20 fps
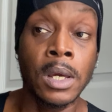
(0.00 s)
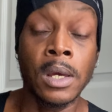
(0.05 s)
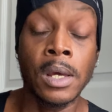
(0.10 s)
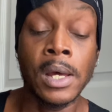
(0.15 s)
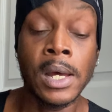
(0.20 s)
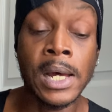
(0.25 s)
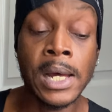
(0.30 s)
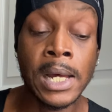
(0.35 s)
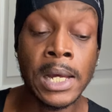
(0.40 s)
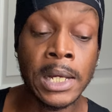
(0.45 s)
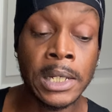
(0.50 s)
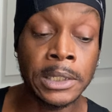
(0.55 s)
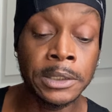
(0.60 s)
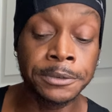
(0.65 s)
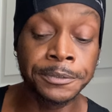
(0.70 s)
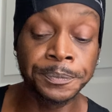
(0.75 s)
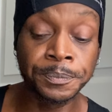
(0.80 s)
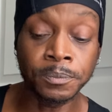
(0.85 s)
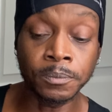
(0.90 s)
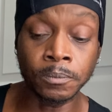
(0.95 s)

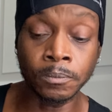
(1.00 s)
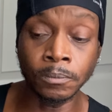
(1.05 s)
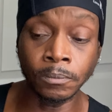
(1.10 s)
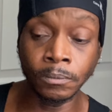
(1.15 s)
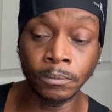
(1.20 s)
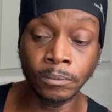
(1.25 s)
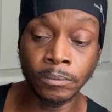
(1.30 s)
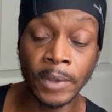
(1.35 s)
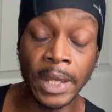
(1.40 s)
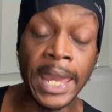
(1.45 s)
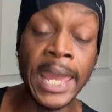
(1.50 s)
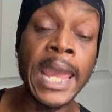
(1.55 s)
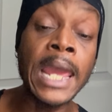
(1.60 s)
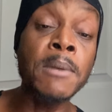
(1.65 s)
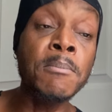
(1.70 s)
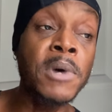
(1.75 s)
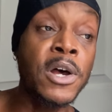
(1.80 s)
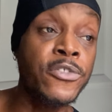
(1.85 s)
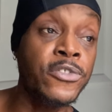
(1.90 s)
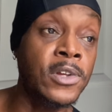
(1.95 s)
and
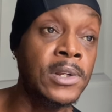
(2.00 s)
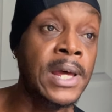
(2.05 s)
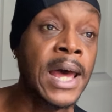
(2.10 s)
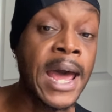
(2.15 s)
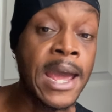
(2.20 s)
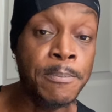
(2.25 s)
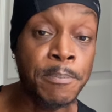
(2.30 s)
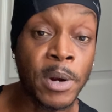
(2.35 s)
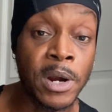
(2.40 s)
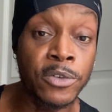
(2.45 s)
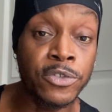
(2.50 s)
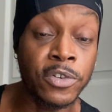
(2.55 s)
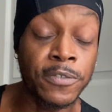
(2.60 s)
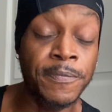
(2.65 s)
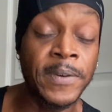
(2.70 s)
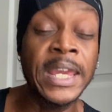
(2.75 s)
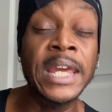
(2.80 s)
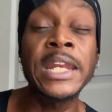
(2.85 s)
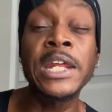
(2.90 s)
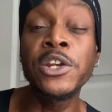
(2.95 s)
muscular
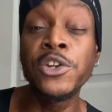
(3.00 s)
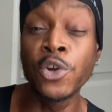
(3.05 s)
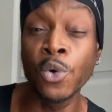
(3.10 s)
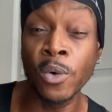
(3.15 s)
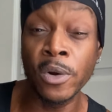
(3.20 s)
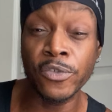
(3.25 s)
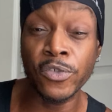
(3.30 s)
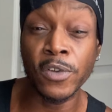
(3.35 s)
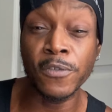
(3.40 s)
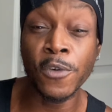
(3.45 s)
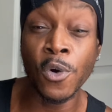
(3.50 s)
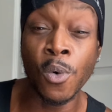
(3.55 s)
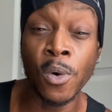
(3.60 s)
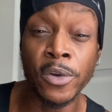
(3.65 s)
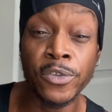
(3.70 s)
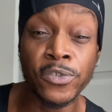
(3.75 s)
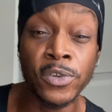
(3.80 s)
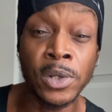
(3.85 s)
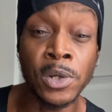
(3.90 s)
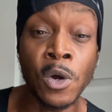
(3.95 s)
hypertrophy and endurance, of
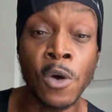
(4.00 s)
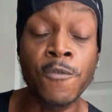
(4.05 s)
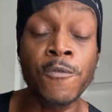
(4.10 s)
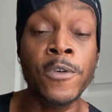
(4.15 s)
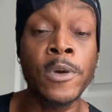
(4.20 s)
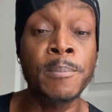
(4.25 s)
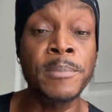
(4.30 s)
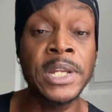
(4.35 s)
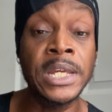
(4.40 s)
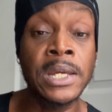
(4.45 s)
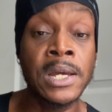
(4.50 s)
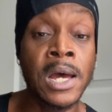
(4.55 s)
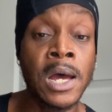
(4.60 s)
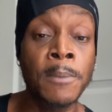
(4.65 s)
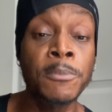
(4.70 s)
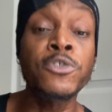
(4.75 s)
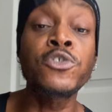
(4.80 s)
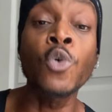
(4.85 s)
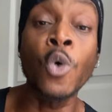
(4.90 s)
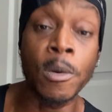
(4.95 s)
course, from the
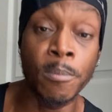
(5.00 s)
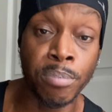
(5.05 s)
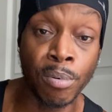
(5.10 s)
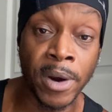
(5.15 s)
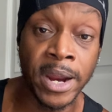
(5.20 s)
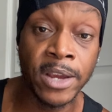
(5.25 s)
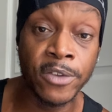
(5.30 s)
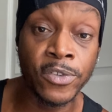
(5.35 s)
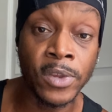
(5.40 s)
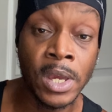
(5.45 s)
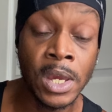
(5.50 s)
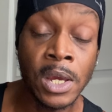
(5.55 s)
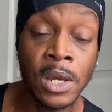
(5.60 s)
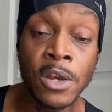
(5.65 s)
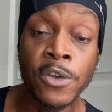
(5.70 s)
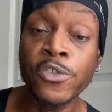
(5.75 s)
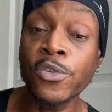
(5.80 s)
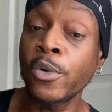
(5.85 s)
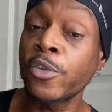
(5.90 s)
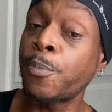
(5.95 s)
short breaks.
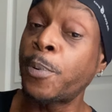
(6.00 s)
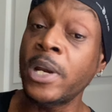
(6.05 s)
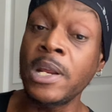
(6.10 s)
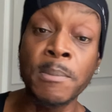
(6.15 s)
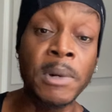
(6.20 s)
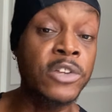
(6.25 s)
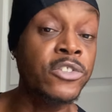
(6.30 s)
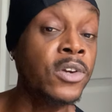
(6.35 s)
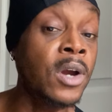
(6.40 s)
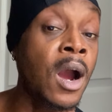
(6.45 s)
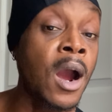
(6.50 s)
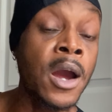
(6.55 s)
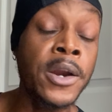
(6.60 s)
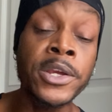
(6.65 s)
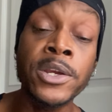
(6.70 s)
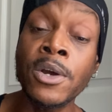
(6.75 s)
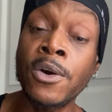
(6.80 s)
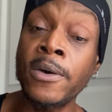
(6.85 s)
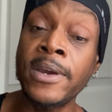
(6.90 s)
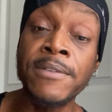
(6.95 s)
So it's pretty much
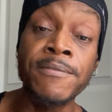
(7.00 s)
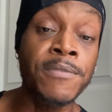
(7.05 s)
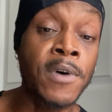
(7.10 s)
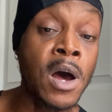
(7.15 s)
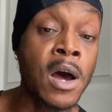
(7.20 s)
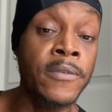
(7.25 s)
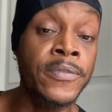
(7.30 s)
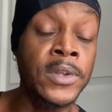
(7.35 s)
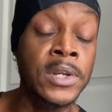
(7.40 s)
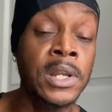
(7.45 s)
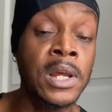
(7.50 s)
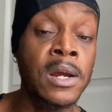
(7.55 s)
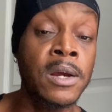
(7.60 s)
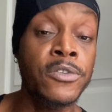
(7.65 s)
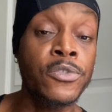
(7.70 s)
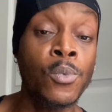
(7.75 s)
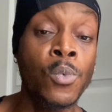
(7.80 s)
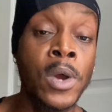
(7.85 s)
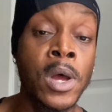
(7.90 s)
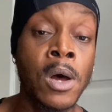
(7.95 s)
cardio involved in there
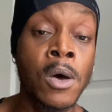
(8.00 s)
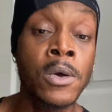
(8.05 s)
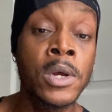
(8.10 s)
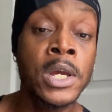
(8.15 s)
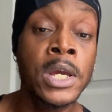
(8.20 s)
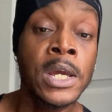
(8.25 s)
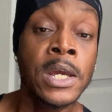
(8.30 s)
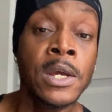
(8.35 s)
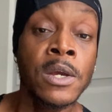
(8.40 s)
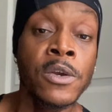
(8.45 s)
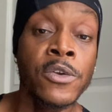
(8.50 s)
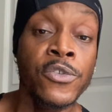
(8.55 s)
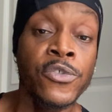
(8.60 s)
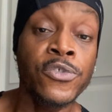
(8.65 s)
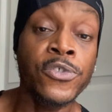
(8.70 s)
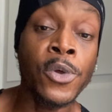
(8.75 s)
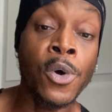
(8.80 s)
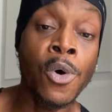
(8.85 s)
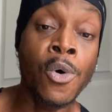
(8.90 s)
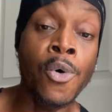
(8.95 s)
as well.
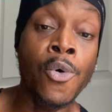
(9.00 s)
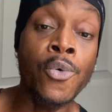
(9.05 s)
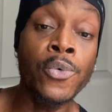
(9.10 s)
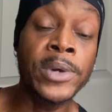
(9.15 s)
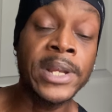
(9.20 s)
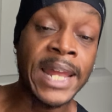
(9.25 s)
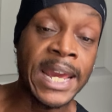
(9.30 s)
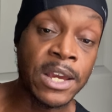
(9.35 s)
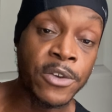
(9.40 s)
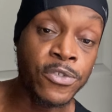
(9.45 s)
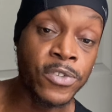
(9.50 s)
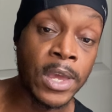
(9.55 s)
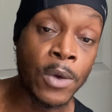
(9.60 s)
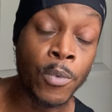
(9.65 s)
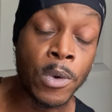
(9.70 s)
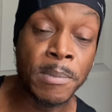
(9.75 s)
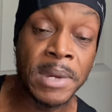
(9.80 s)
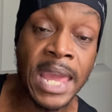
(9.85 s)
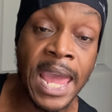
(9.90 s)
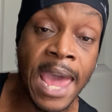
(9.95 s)
So like I said,
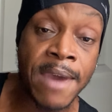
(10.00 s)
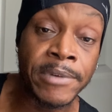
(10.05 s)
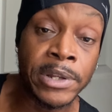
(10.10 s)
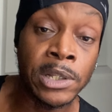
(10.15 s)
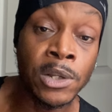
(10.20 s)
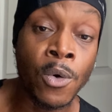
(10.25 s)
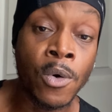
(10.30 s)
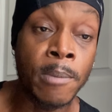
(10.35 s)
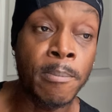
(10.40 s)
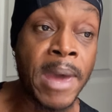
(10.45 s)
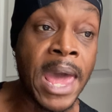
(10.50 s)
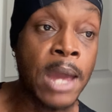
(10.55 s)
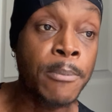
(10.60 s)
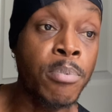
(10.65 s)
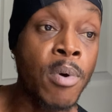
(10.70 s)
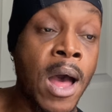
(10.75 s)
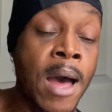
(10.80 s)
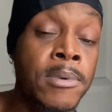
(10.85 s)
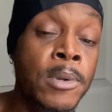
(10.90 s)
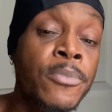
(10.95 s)
with me having lower back
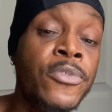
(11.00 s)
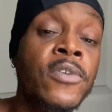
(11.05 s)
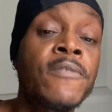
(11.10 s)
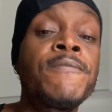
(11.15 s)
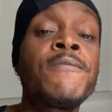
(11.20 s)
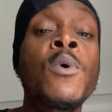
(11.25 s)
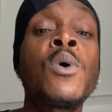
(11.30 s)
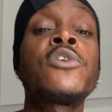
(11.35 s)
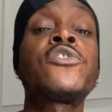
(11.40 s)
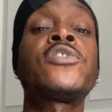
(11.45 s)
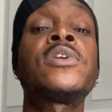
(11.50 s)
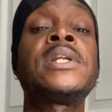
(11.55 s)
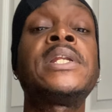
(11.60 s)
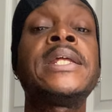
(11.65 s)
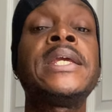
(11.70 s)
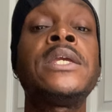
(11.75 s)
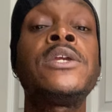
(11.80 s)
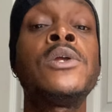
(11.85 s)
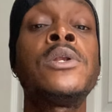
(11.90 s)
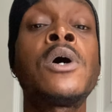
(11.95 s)
problems, unfortunately,